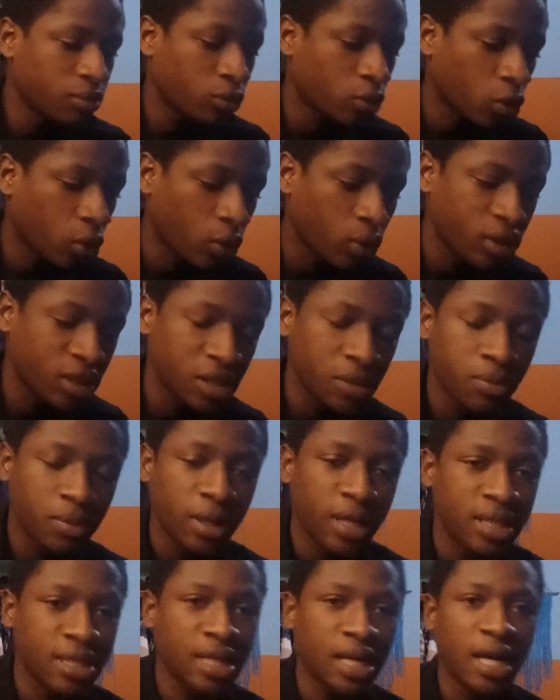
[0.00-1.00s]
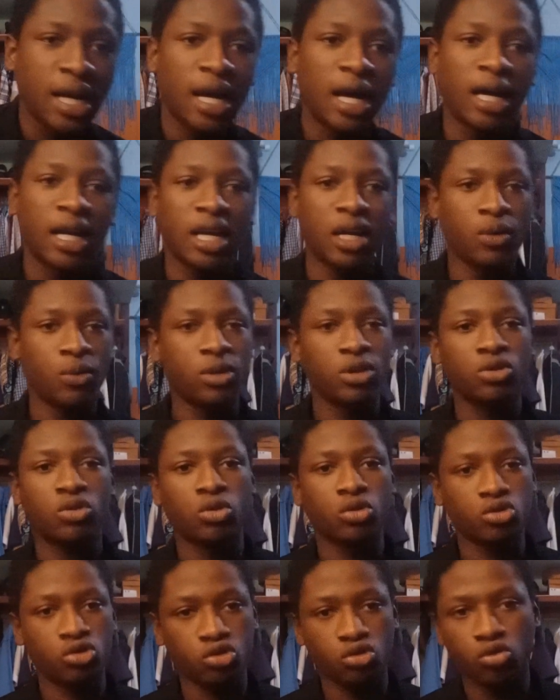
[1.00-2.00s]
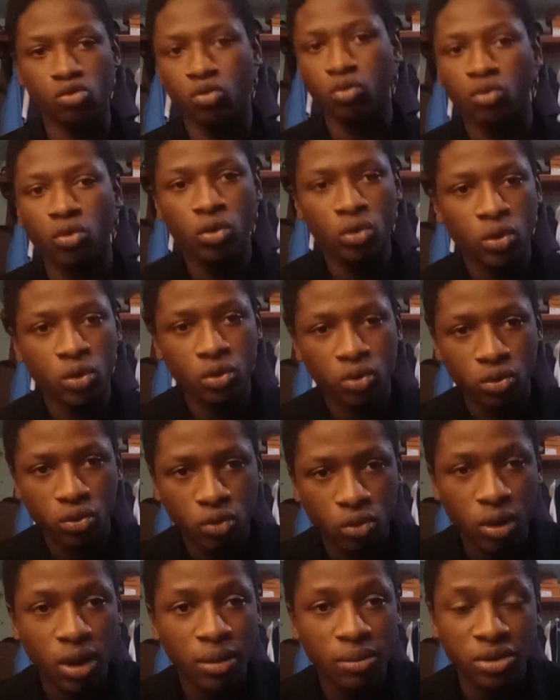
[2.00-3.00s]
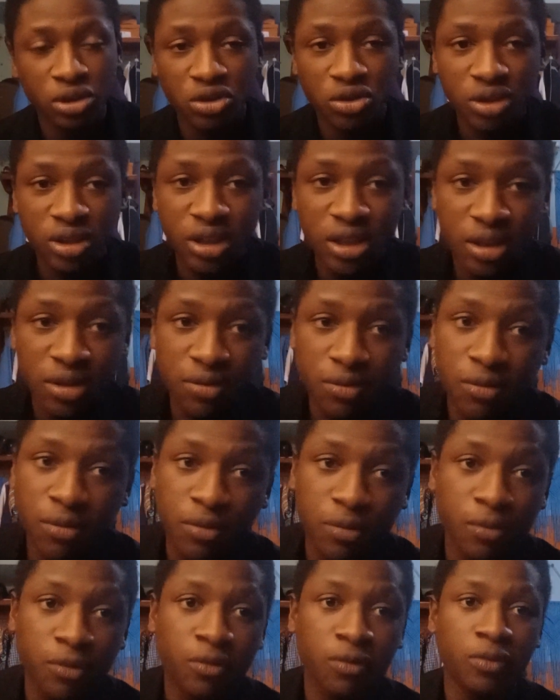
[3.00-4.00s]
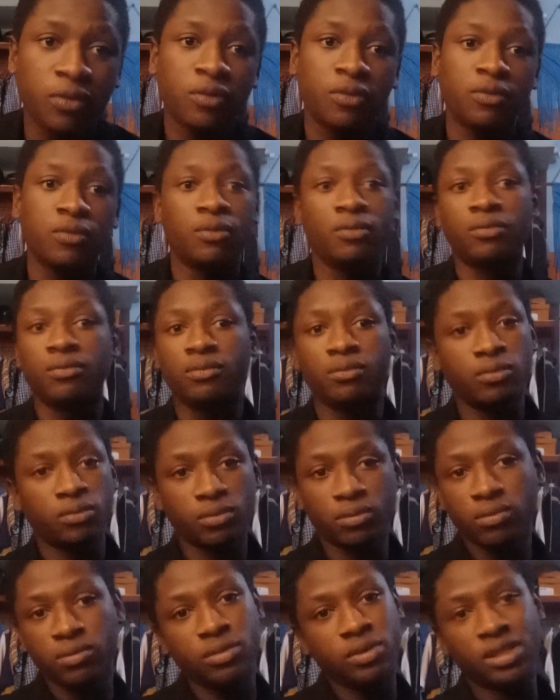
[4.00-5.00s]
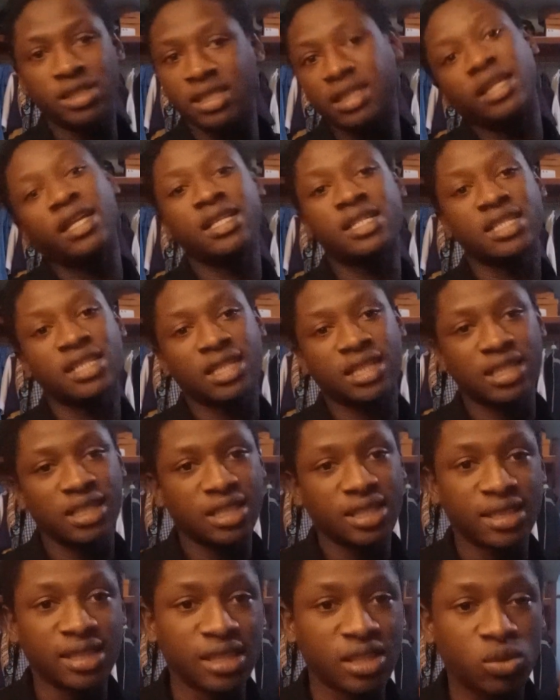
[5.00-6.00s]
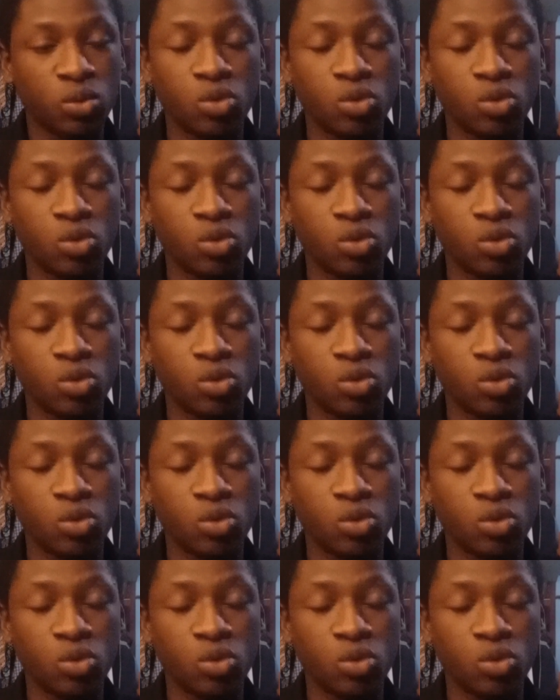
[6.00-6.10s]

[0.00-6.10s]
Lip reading: currency pairs, and I went out to go and be trading synthetic indices,